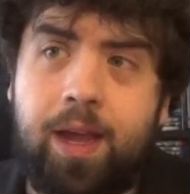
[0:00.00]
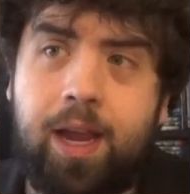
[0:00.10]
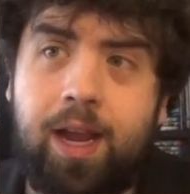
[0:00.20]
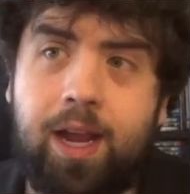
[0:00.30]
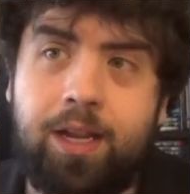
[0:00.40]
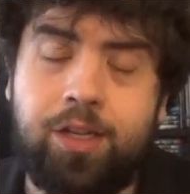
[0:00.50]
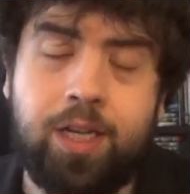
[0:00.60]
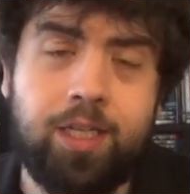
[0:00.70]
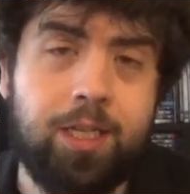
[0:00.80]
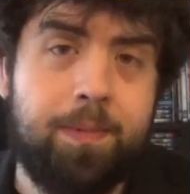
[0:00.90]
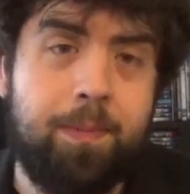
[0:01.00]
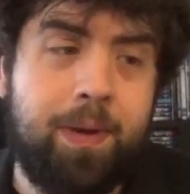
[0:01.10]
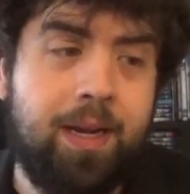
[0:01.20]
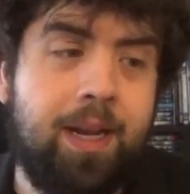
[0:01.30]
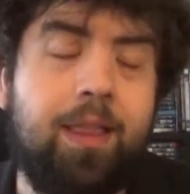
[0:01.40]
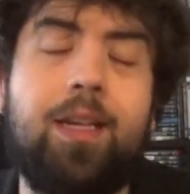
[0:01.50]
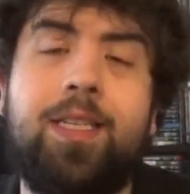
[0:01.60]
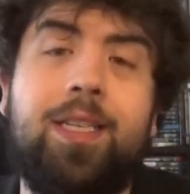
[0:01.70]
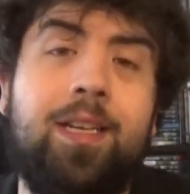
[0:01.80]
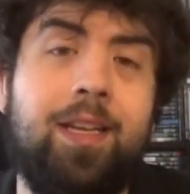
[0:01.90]
And she ends up being
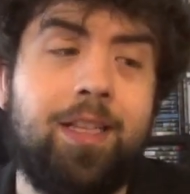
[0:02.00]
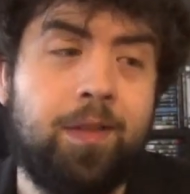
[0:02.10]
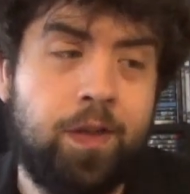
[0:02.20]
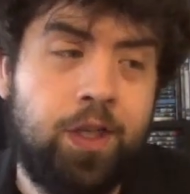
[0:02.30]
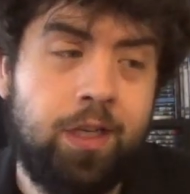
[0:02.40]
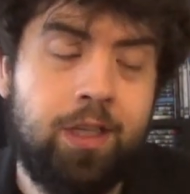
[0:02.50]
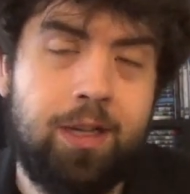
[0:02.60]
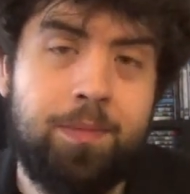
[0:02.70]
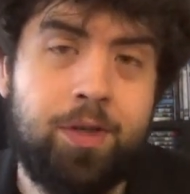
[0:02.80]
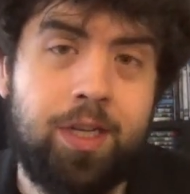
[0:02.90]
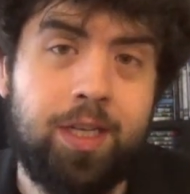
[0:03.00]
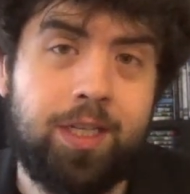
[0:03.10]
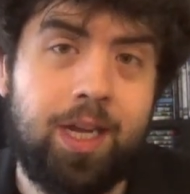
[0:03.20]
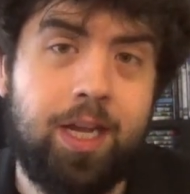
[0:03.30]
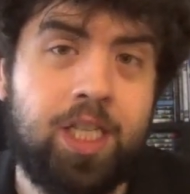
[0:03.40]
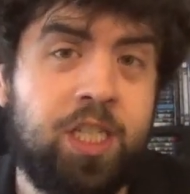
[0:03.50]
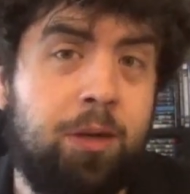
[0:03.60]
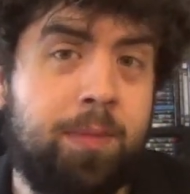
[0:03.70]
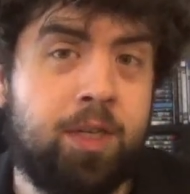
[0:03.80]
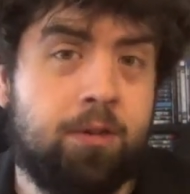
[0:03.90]
enlisted in this fishing club. She is kind of
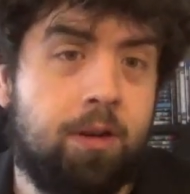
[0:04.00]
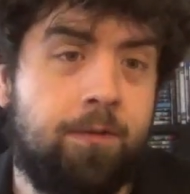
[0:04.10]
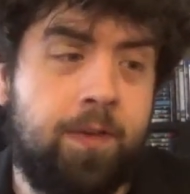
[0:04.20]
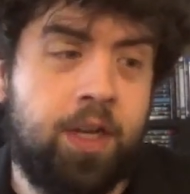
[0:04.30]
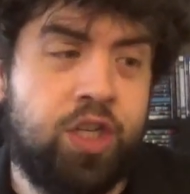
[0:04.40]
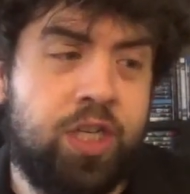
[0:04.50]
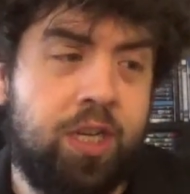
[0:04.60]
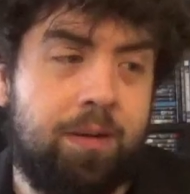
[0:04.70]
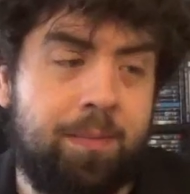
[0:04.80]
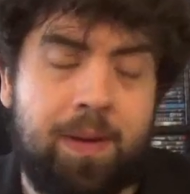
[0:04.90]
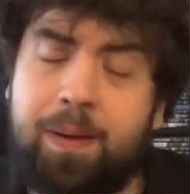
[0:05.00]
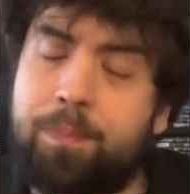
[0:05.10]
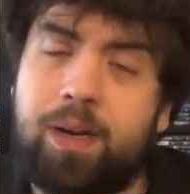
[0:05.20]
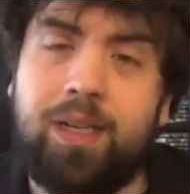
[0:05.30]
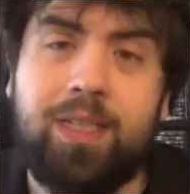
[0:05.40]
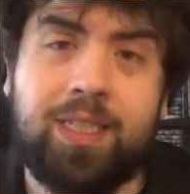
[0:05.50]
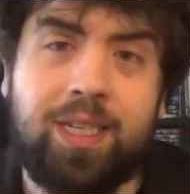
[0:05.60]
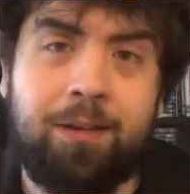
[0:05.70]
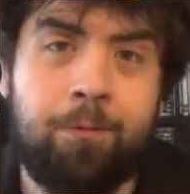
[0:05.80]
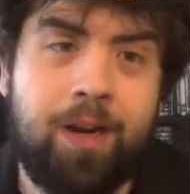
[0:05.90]
squeamish around fish and bugs
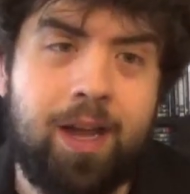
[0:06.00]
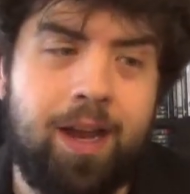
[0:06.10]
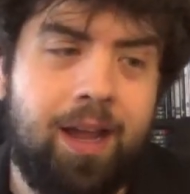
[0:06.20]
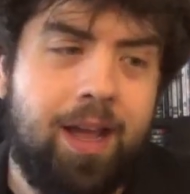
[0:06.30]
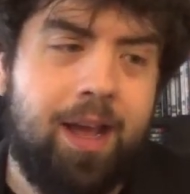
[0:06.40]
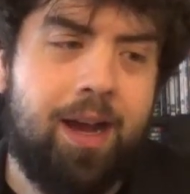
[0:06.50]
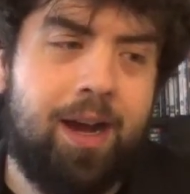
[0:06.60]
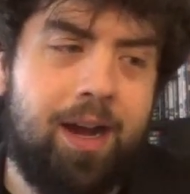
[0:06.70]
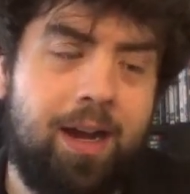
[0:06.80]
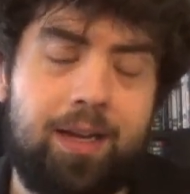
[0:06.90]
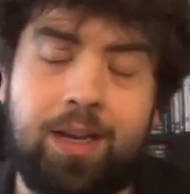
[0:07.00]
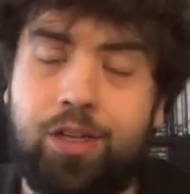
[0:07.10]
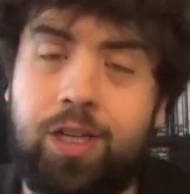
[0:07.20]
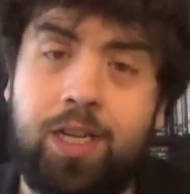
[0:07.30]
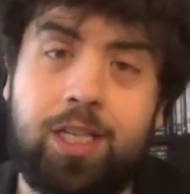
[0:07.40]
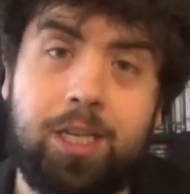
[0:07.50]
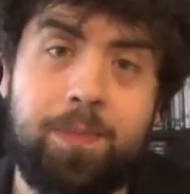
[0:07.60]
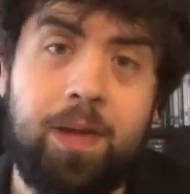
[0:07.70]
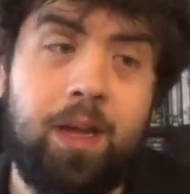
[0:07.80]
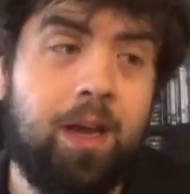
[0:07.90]
and whatnot. And yet she ends
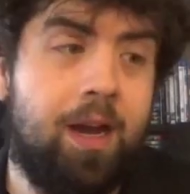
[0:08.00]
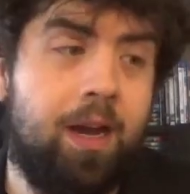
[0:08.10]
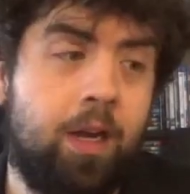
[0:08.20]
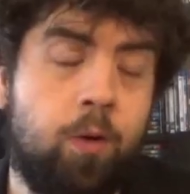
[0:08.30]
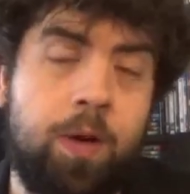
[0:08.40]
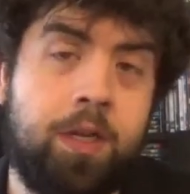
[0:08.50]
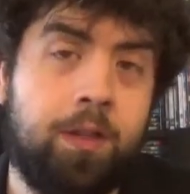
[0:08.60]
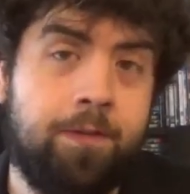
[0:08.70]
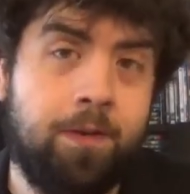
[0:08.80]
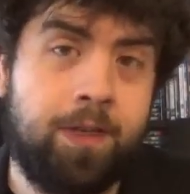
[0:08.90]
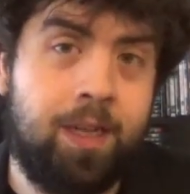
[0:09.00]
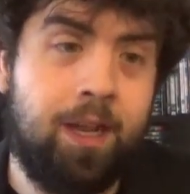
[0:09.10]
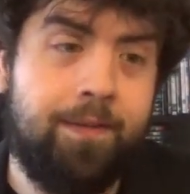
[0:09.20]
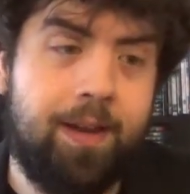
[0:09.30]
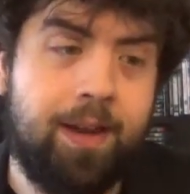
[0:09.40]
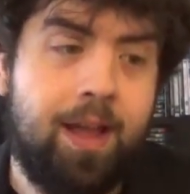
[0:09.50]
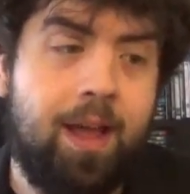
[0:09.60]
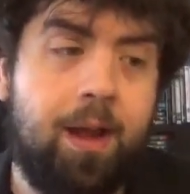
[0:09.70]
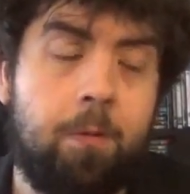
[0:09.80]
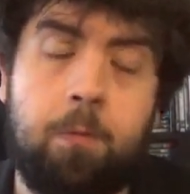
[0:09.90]
up going to the first day of it,
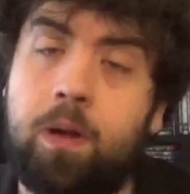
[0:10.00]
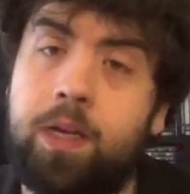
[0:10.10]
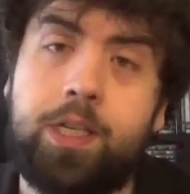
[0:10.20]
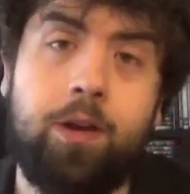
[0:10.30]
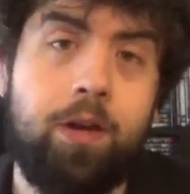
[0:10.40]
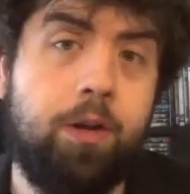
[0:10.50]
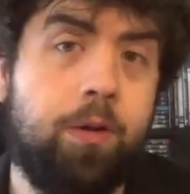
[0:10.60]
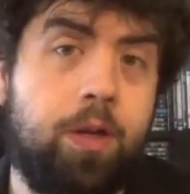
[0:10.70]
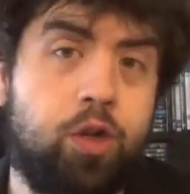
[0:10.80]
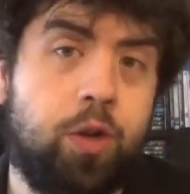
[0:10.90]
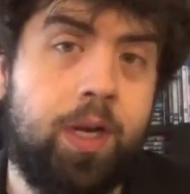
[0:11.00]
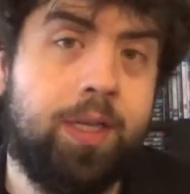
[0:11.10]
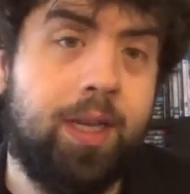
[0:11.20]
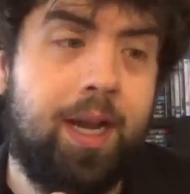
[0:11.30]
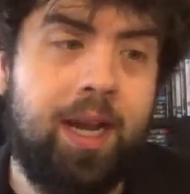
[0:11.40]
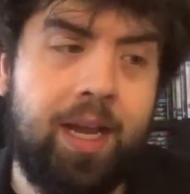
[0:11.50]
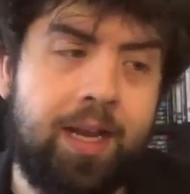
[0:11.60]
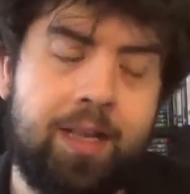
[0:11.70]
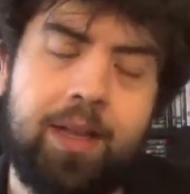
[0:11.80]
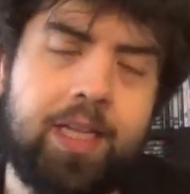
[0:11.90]
really starting to enjoy it.
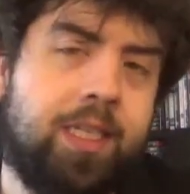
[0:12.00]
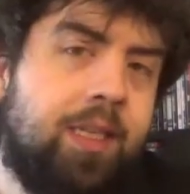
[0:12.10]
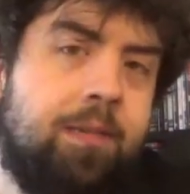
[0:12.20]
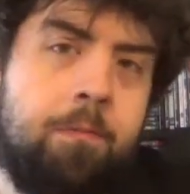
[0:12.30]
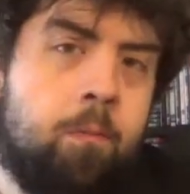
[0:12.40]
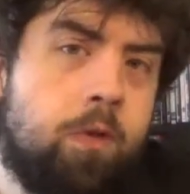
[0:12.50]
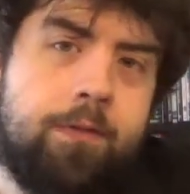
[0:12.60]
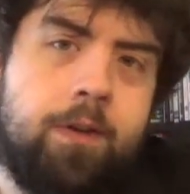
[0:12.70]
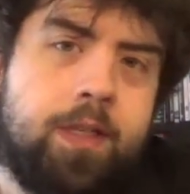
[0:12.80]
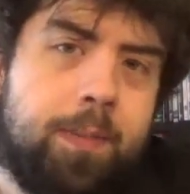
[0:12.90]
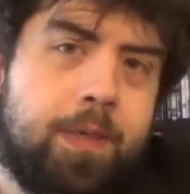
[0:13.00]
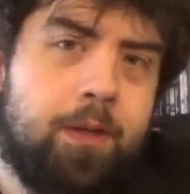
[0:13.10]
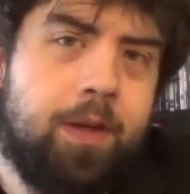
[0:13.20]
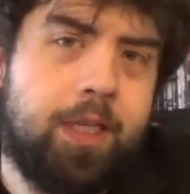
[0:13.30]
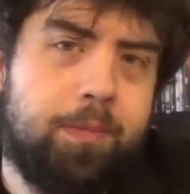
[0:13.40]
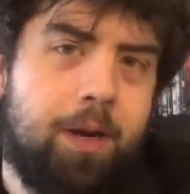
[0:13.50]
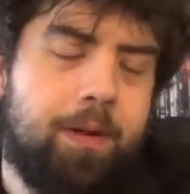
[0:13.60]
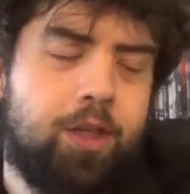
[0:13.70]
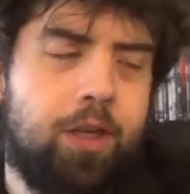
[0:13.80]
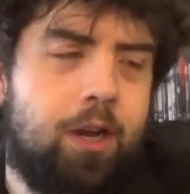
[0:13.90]
And that's what the first episode is, pretty
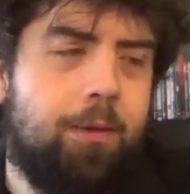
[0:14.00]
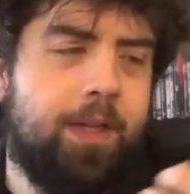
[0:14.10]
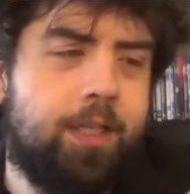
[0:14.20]
much. I'm